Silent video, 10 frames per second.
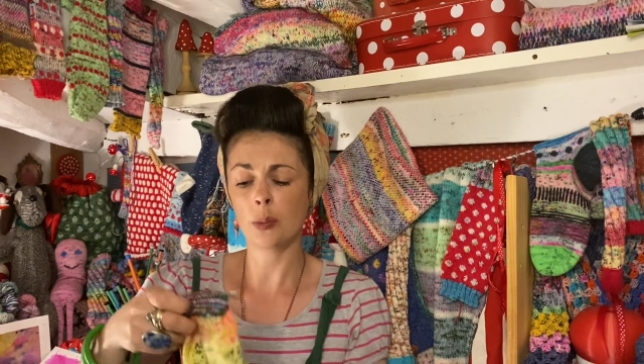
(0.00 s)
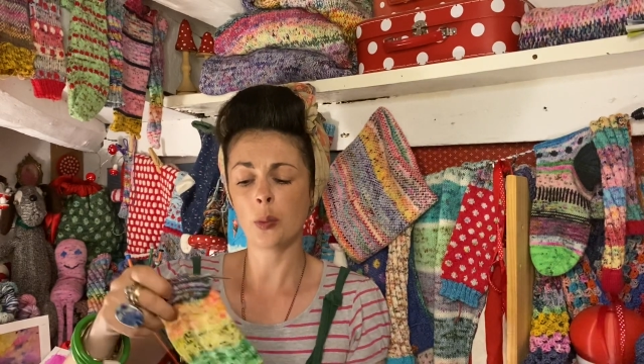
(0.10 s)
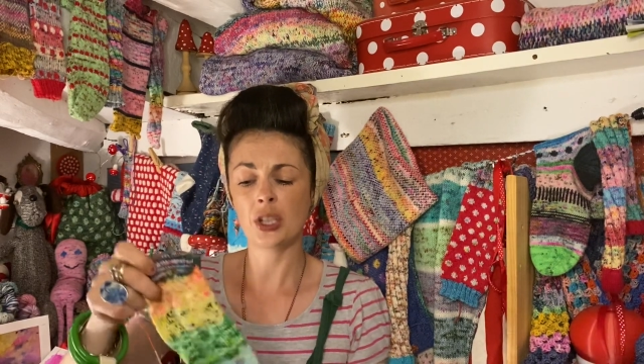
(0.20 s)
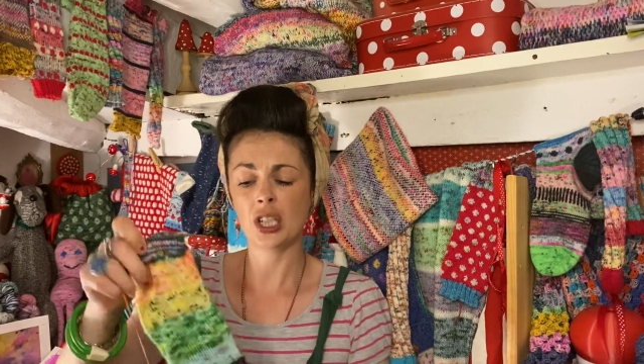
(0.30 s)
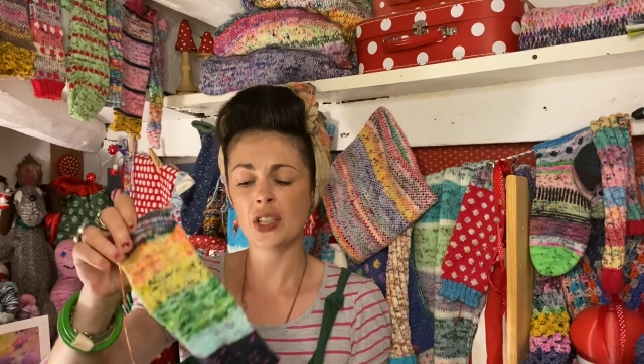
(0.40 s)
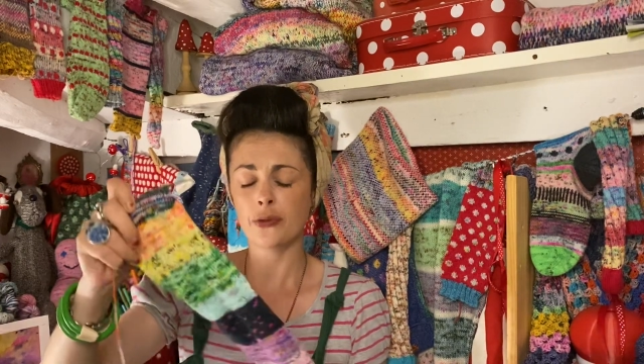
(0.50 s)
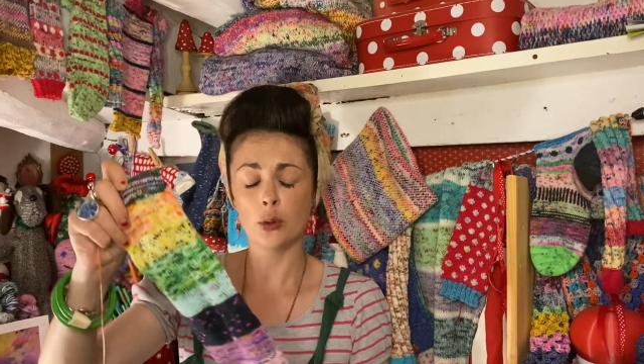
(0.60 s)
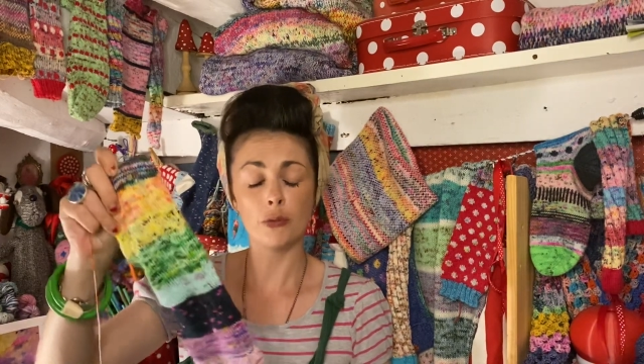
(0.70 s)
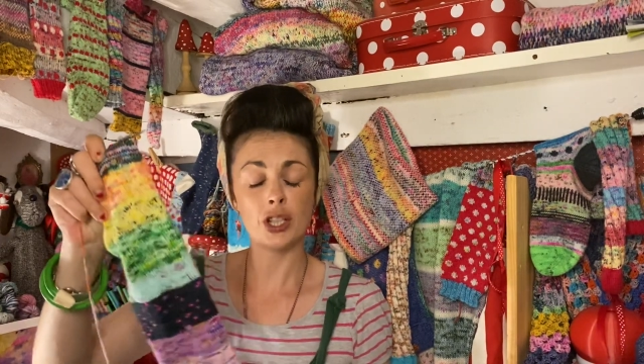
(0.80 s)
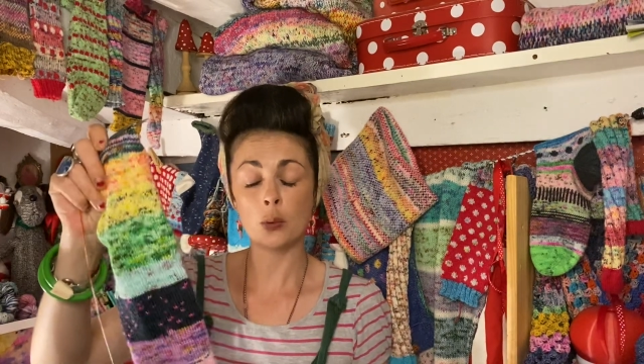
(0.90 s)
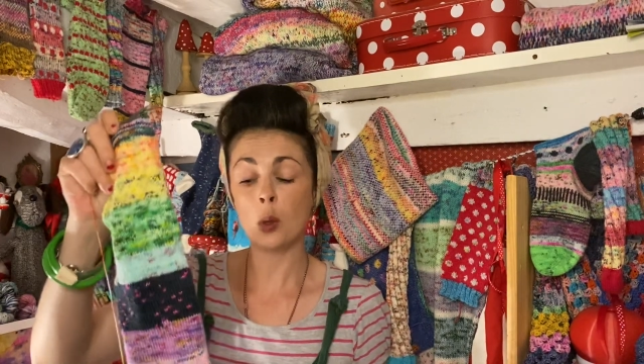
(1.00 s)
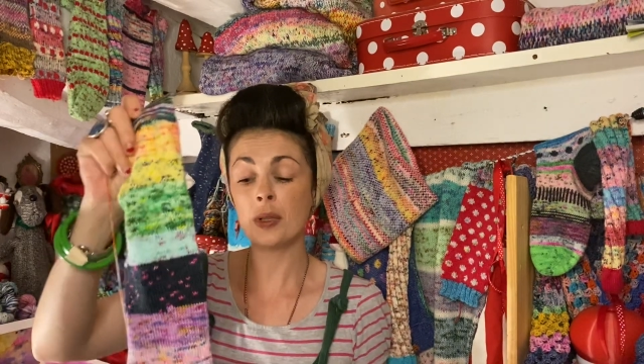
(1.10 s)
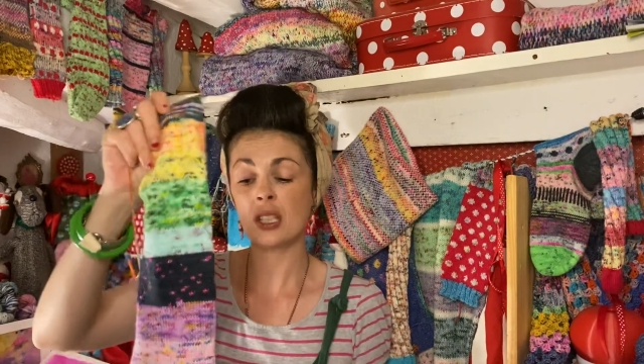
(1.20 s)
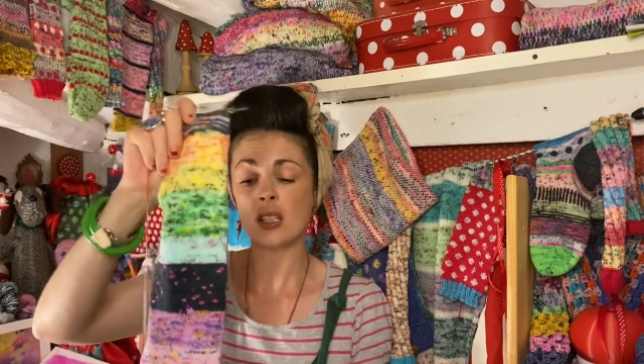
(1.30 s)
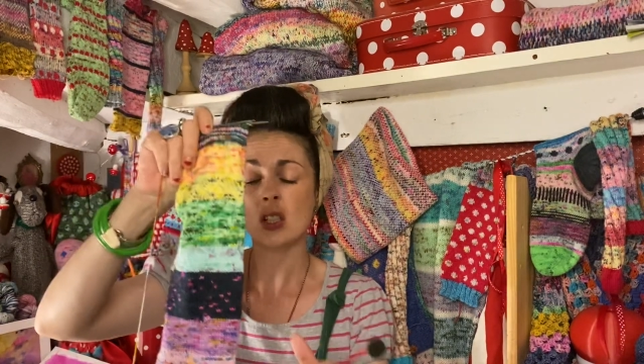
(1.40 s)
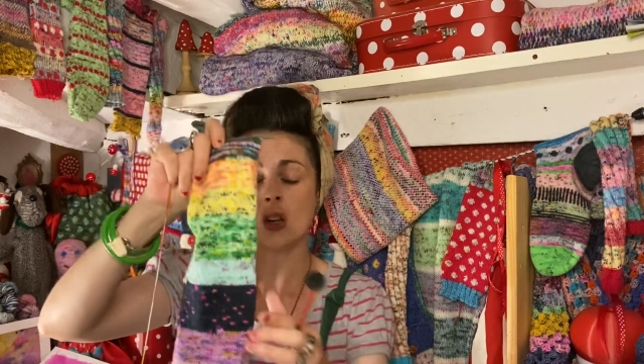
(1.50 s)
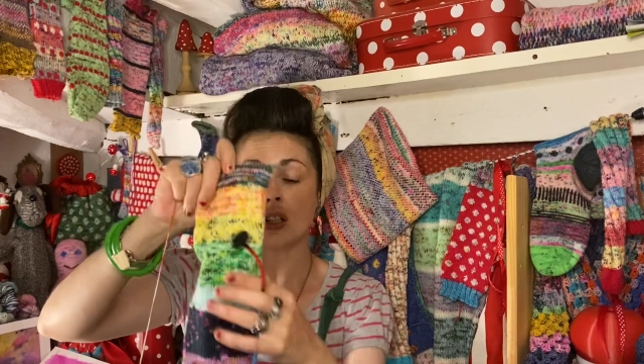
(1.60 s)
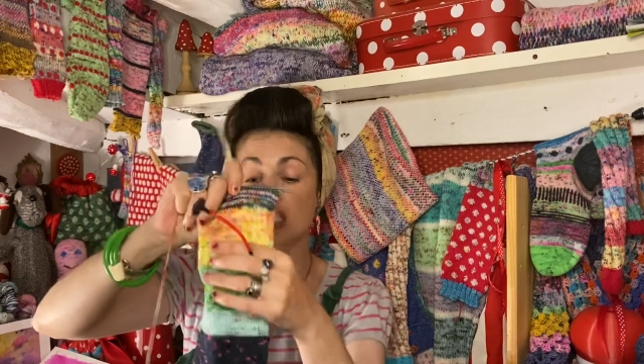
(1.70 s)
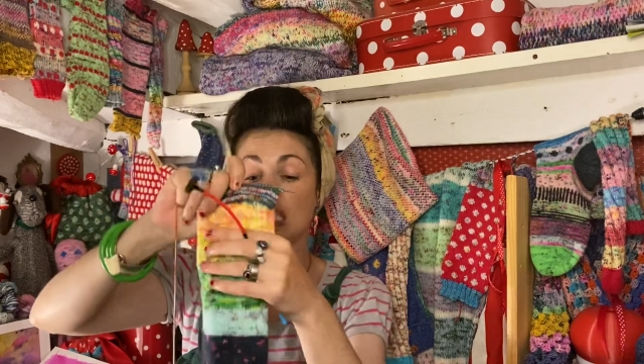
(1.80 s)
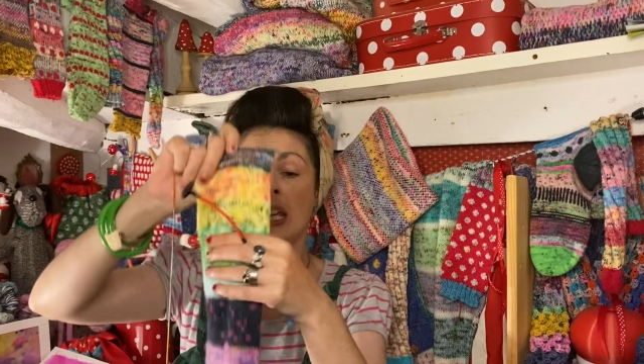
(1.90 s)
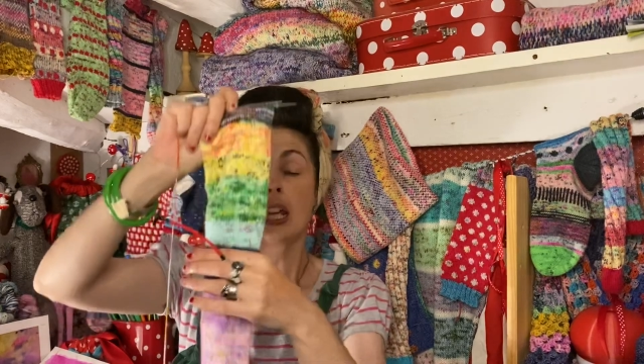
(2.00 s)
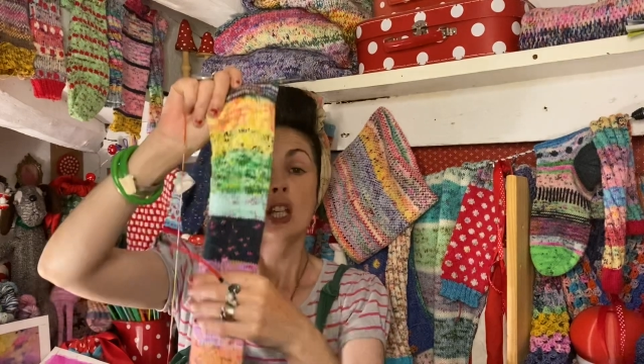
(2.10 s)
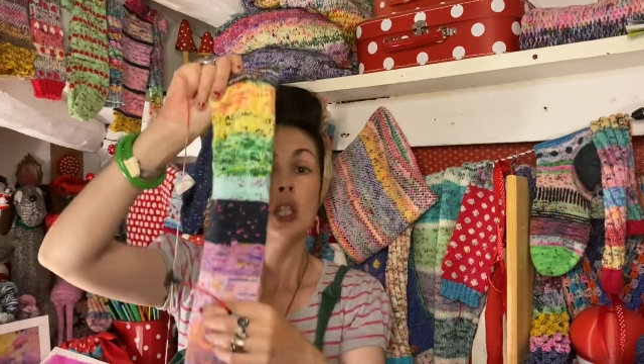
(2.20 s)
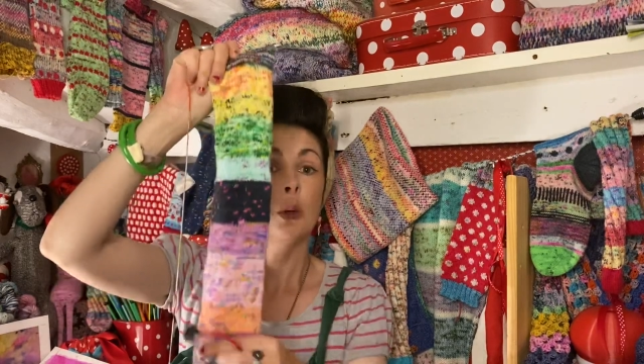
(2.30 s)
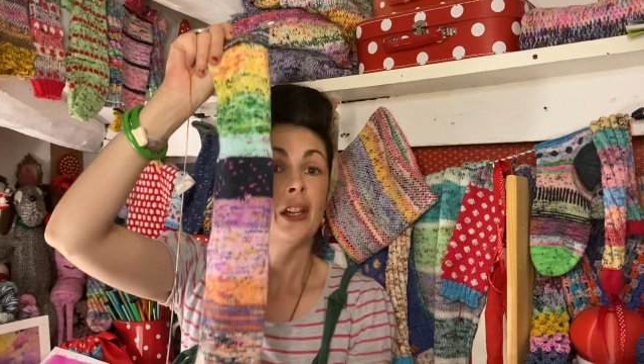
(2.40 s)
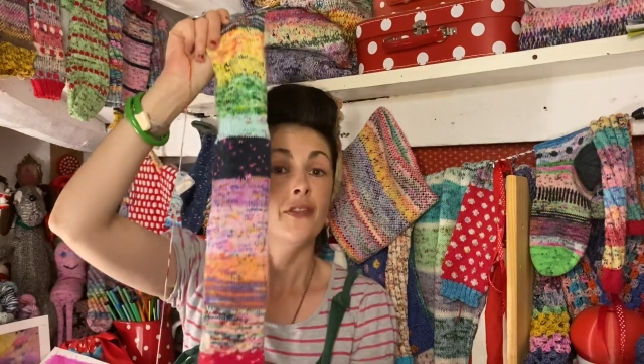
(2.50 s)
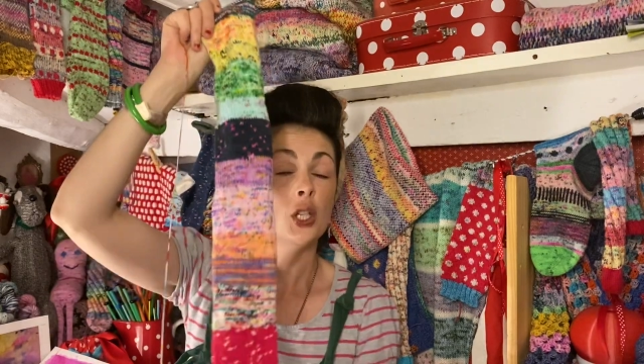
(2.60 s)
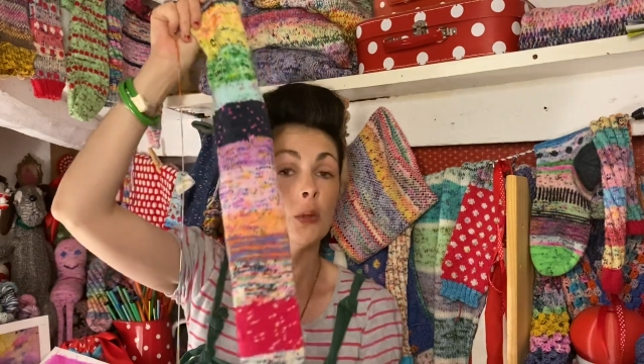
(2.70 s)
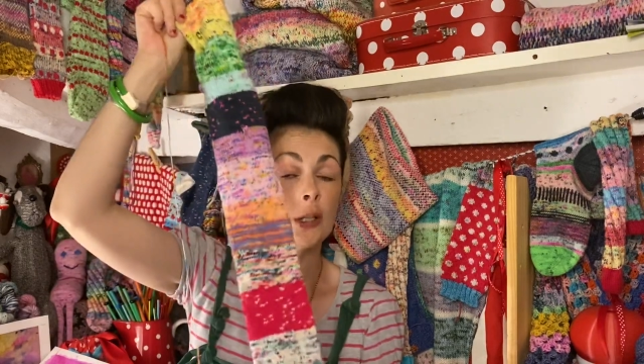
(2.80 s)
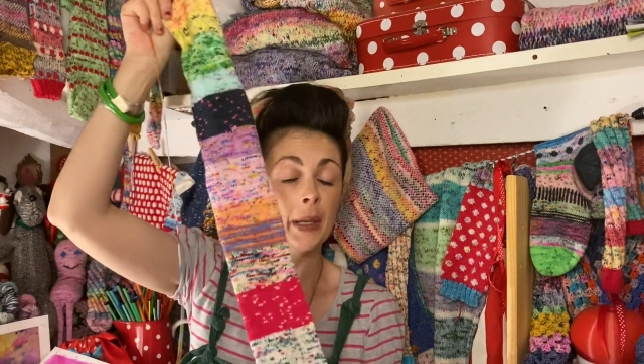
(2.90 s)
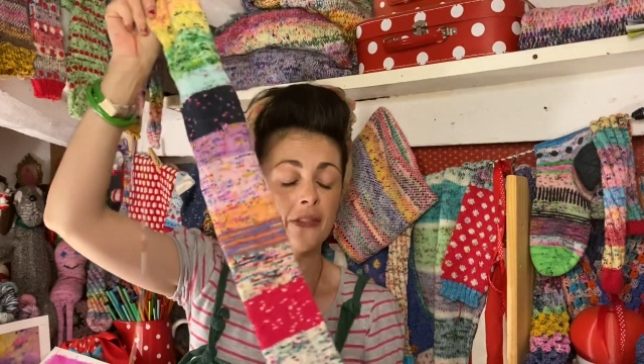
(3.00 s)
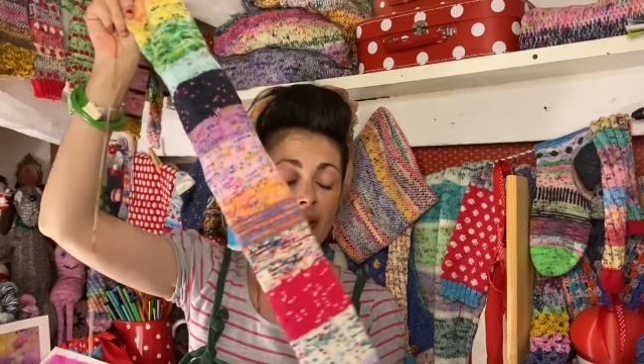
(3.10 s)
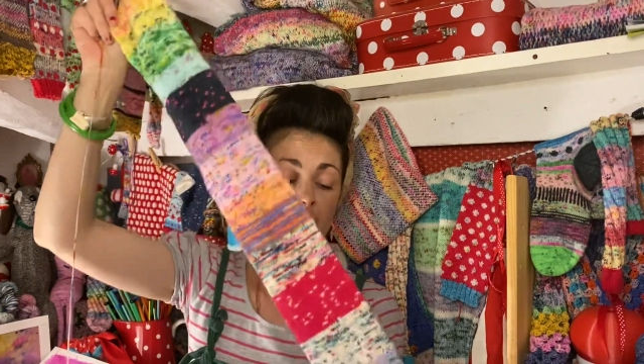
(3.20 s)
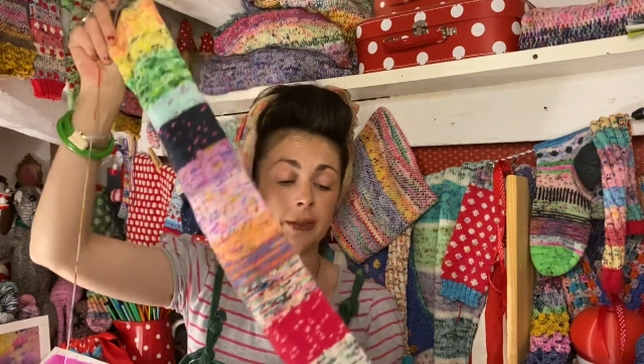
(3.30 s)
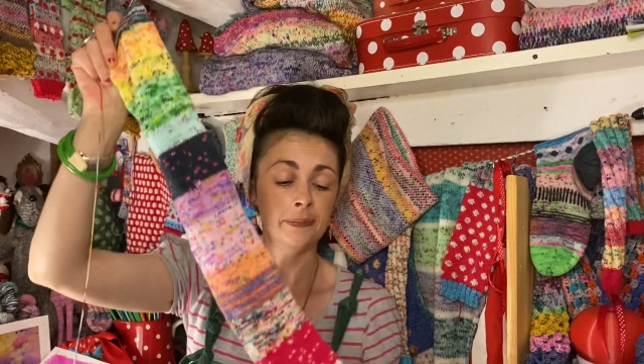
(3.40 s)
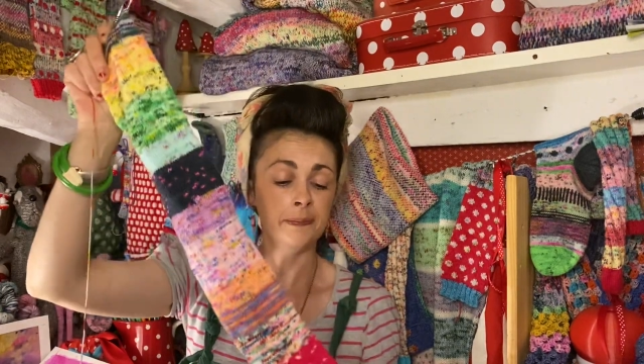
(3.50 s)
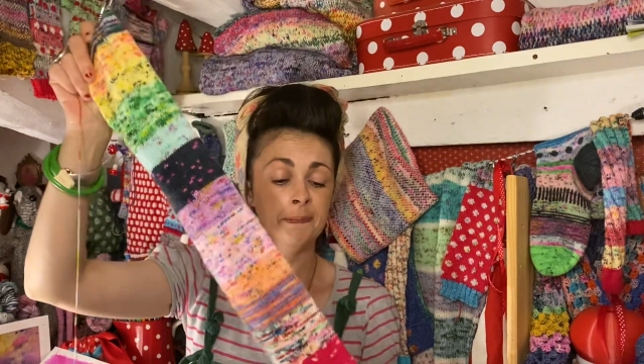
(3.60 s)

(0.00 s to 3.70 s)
which is for wrist warmers and socks. So if you are a big fan